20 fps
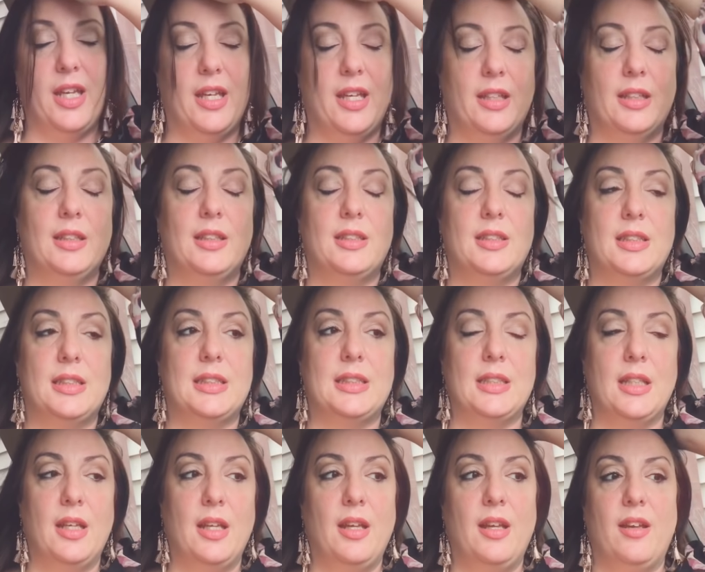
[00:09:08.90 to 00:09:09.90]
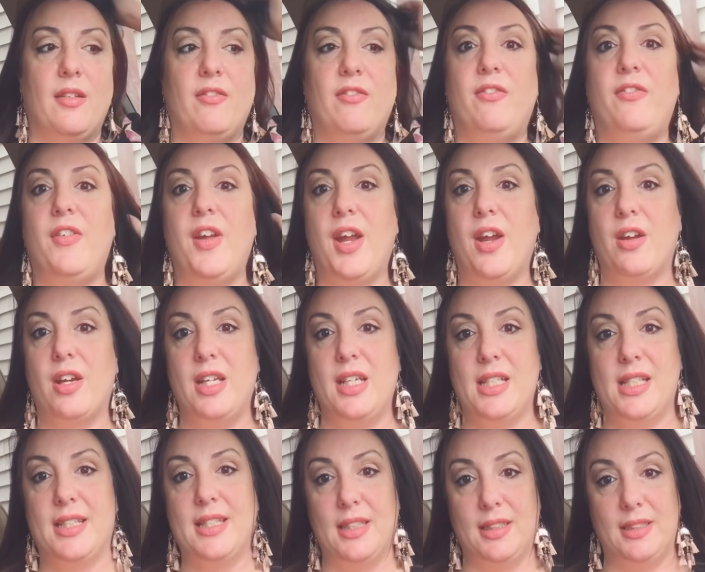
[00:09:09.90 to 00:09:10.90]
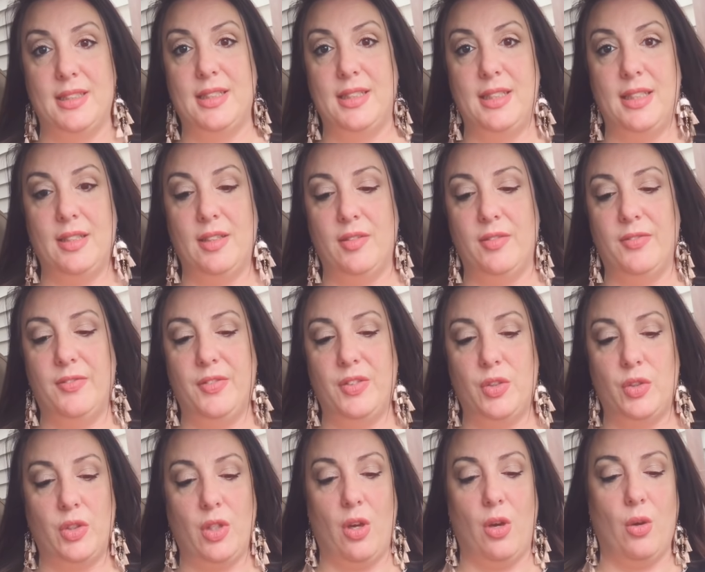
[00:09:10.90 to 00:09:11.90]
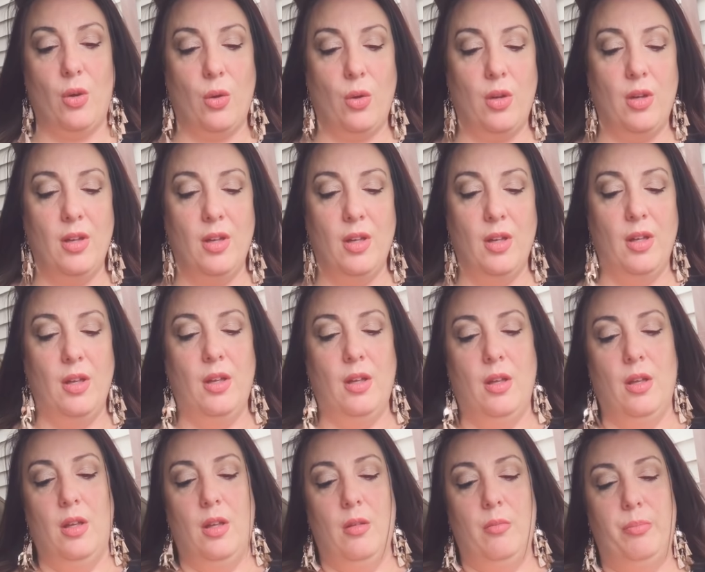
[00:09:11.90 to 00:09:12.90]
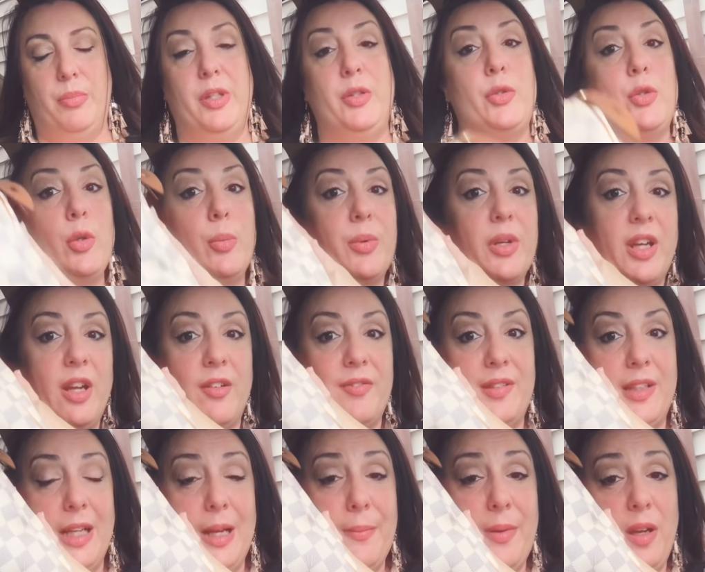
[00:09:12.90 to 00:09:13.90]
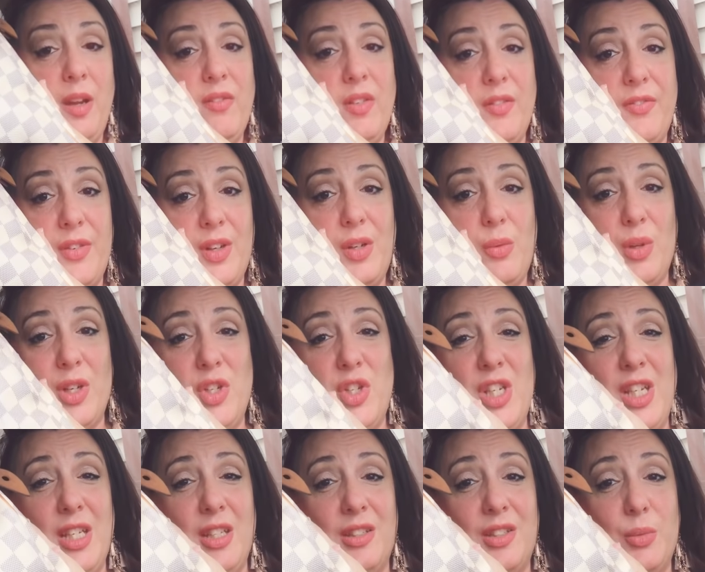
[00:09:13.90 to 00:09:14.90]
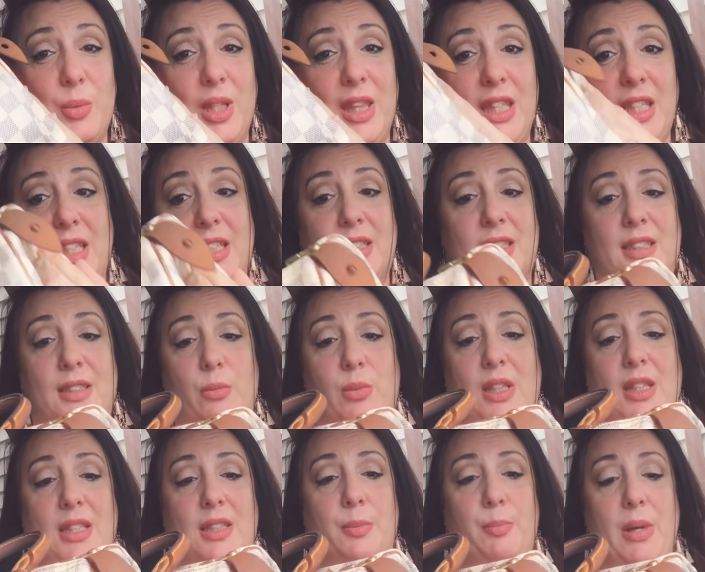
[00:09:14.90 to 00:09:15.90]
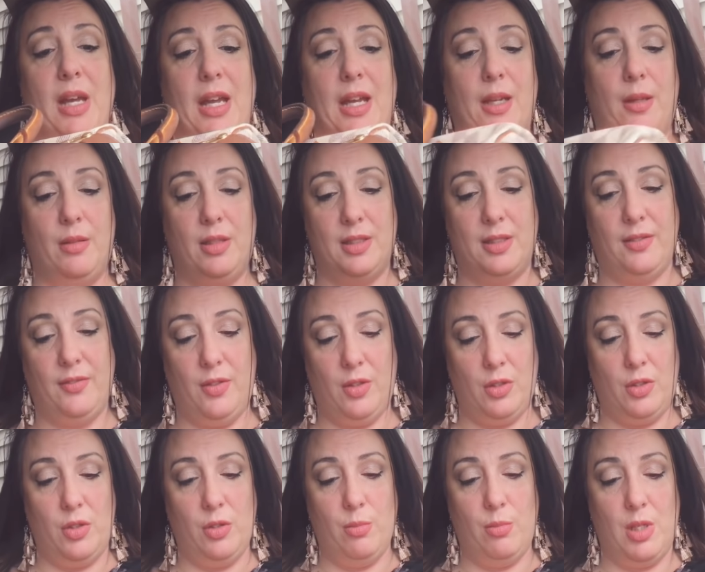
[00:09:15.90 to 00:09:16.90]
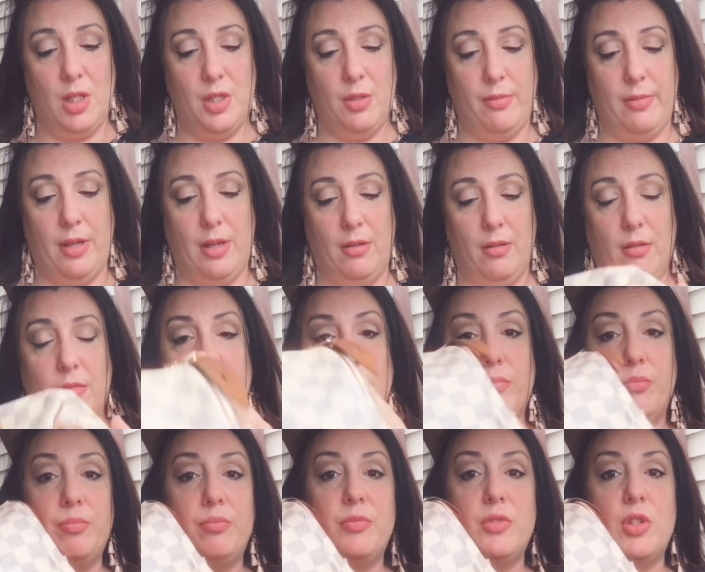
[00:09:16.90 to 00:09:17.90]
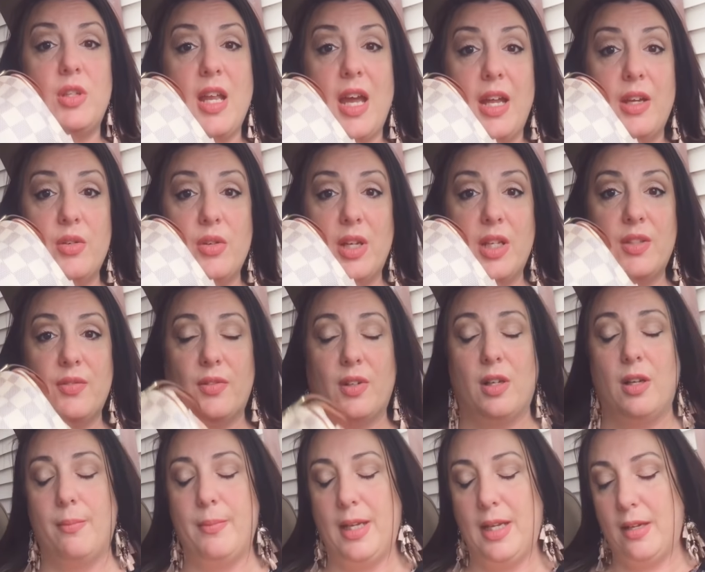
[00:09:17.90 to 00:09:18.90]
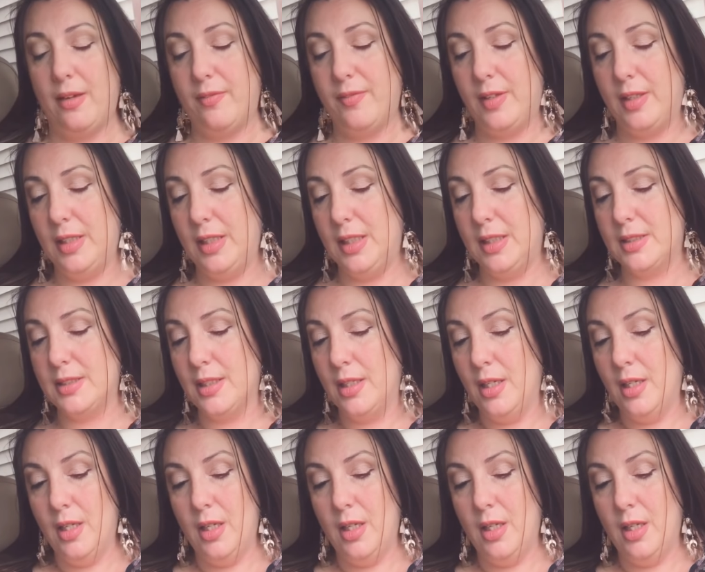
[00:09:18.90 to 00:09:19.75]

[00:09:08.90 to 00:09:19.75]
is very sensitive, so be super careful. Like, I'm not even afraid to wear jeans with this bag, because I've heard so much about dye transfer coming off on these.